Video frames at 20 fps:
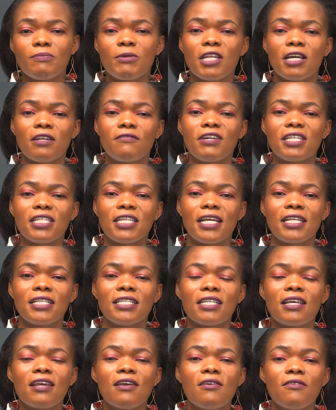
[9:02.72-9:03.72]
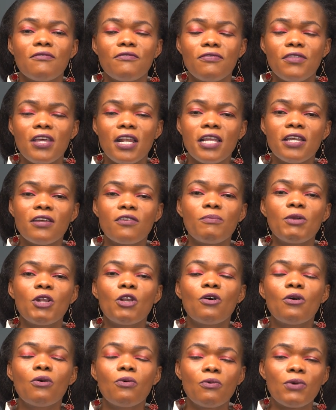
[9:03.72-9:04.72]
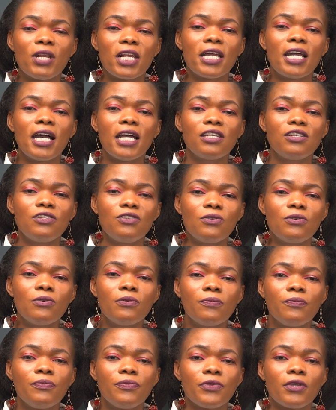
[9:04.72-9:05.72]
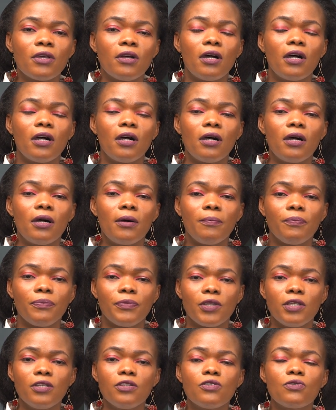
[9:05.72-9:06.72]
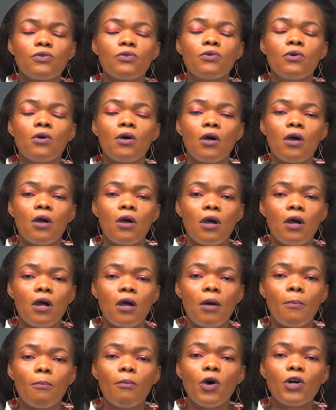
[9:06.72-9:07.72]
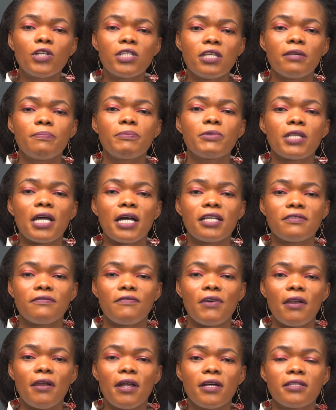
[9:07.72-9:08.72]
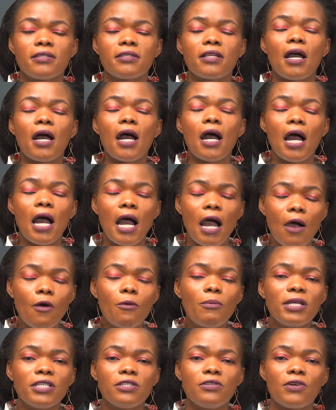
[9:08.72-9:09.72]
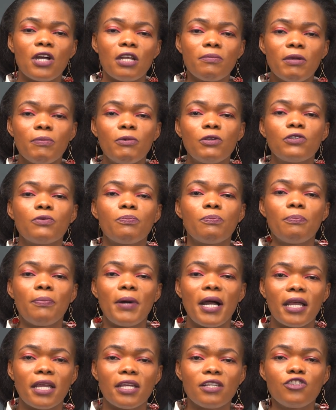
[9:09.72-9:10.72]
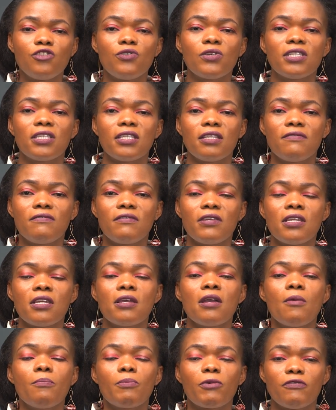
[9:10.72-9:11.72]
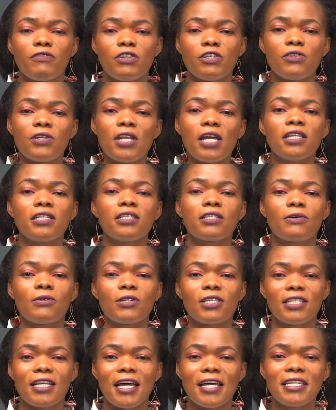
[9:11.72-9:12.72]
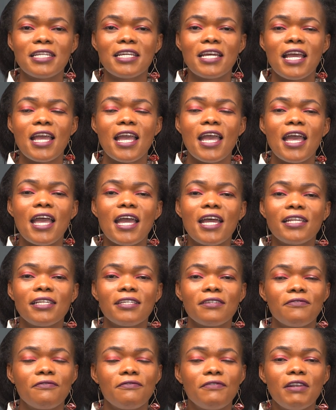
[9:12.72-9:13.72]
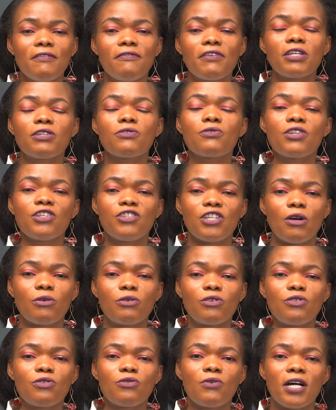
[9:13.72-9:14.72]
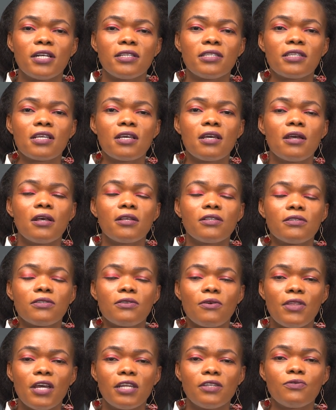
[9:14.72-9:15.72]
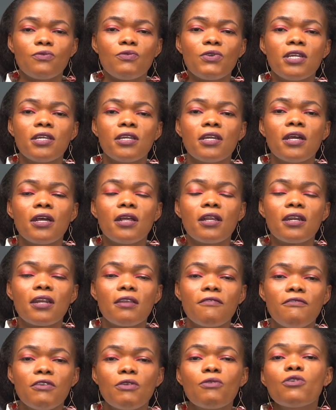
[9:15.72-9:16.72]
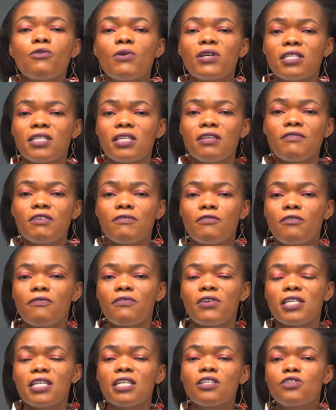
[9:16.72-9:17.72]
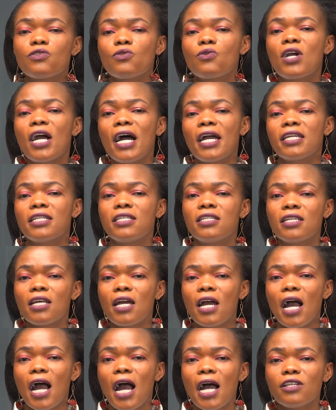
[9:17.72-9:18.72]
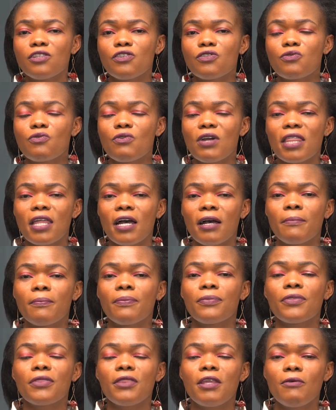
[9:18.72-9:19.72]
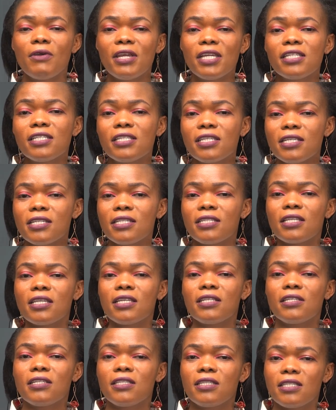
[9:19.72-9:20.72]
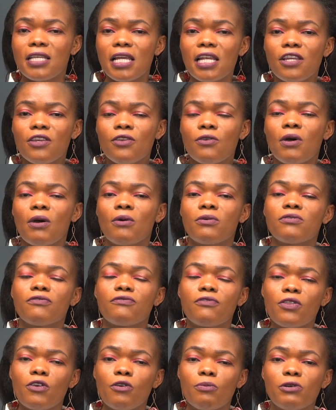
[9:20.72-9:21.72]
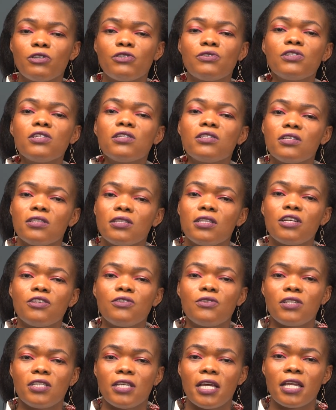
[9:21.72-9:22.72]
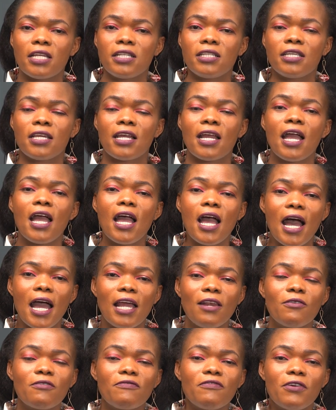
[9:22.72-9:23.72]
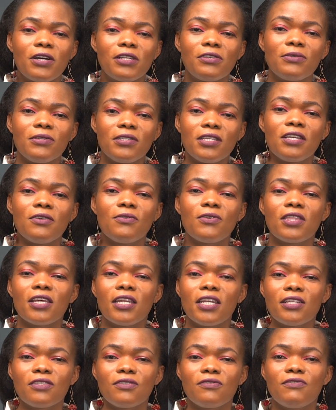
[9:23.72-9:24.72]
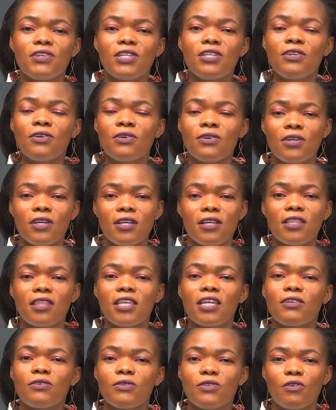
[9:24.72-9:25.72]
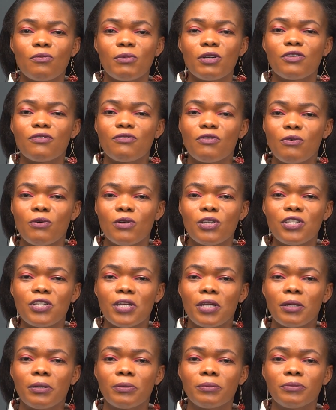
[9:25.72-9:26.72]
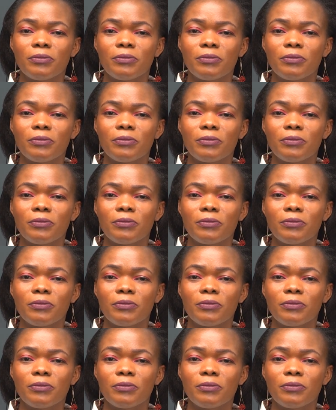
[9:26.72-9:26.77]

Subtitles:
been advertised. The link below will guide you into more tips as far as how best you can be able to package your CV professionally is concerned. And feel free to reach out to us so that we review your CV for free, just to guide as to whether the way it is selling you out for the opportunities that you're targeting. I look forward to seeing you in the next video. Thank you so much for watching.